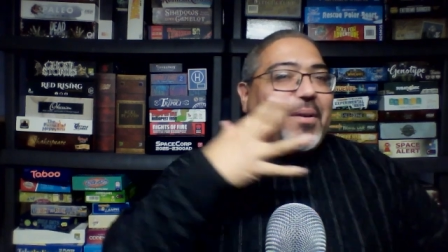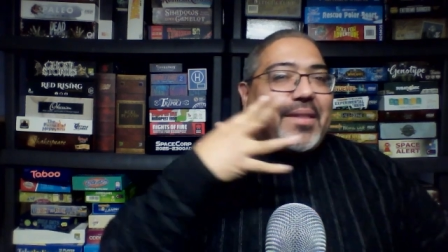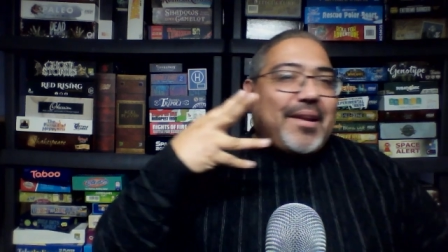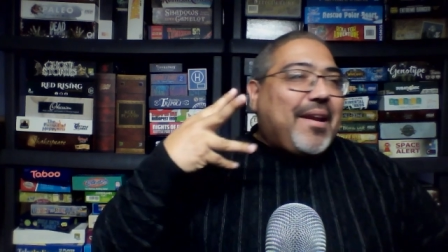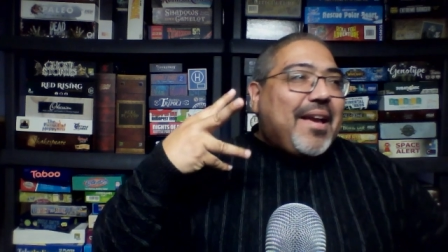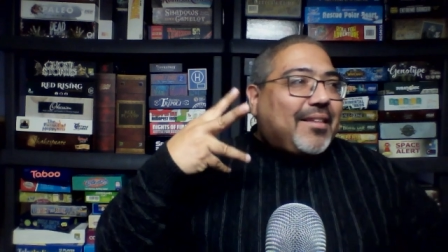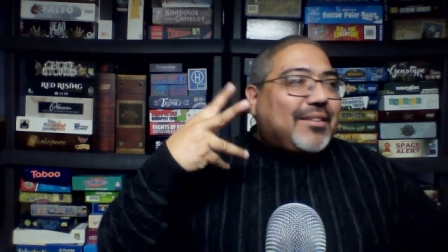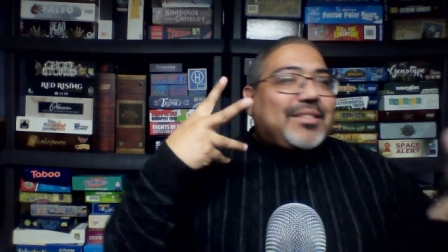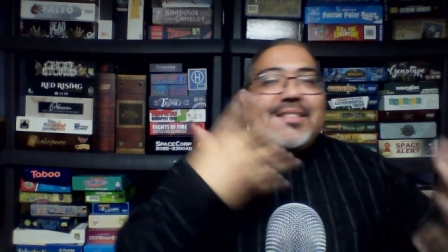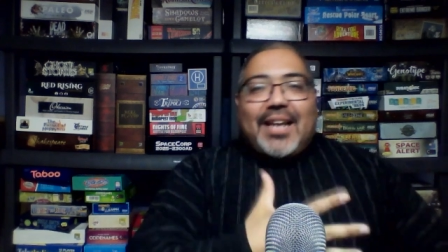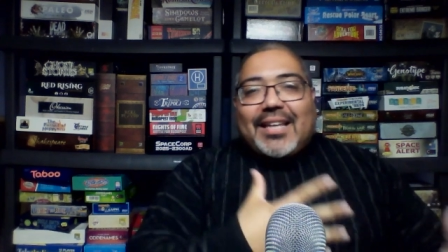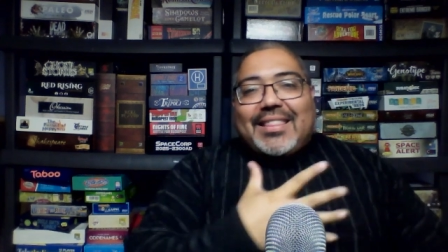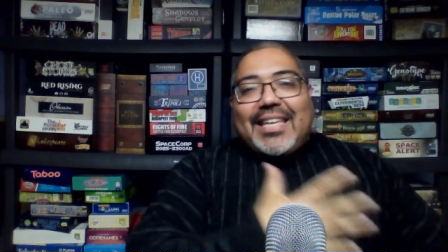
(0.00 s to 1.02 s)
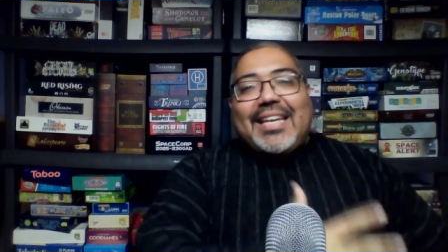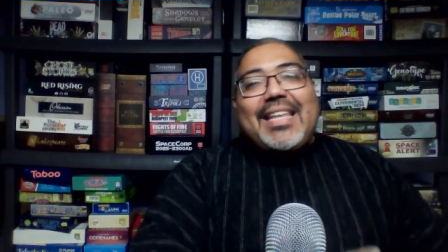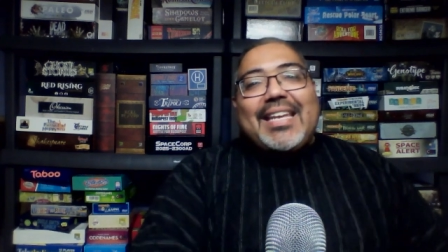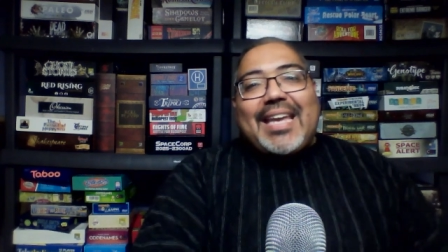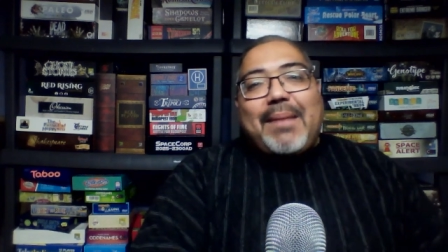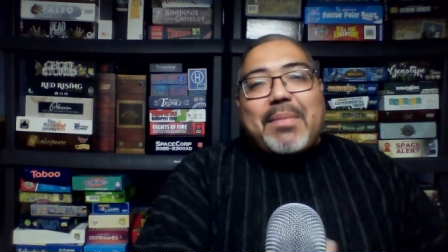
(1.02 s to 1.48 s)
and there's nothing in
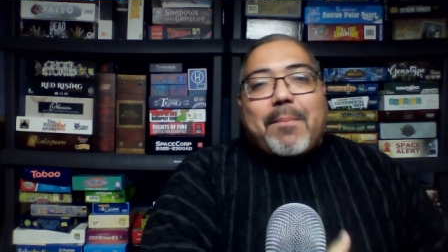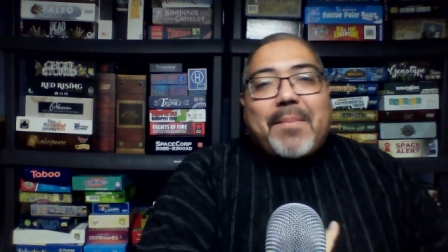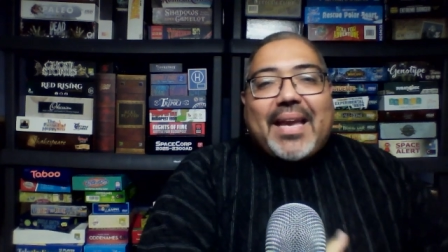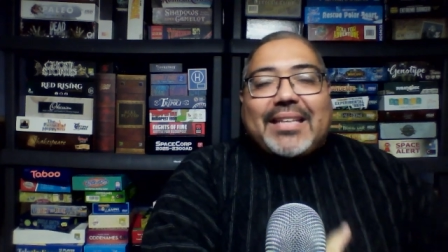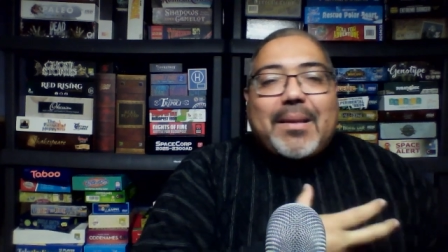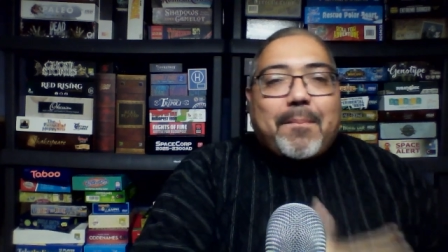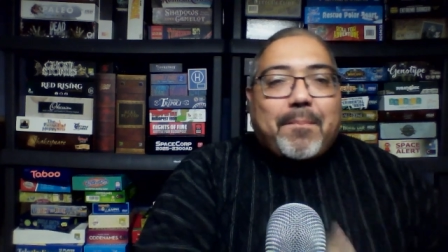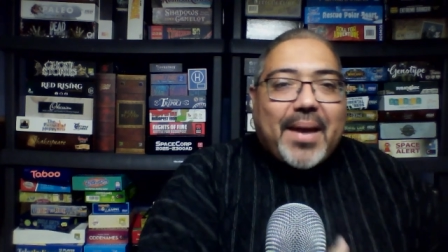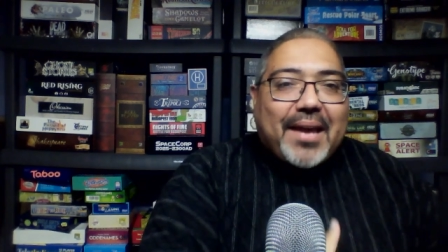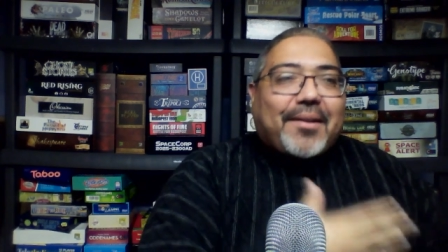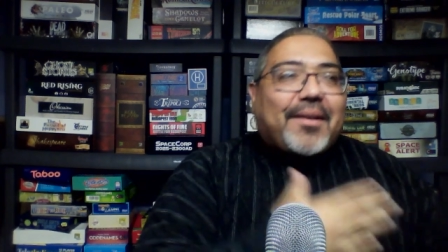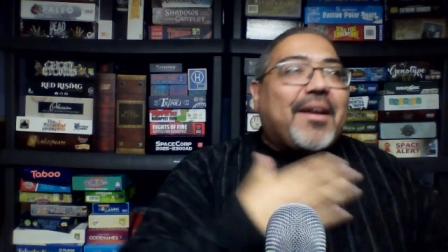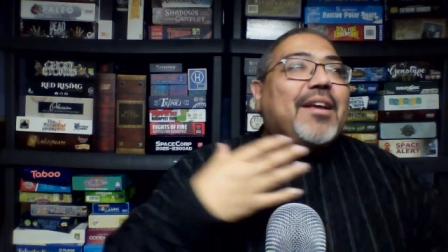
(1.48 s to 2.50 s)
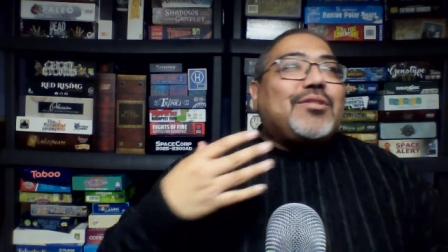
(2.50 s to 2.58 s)
the game that makes them better.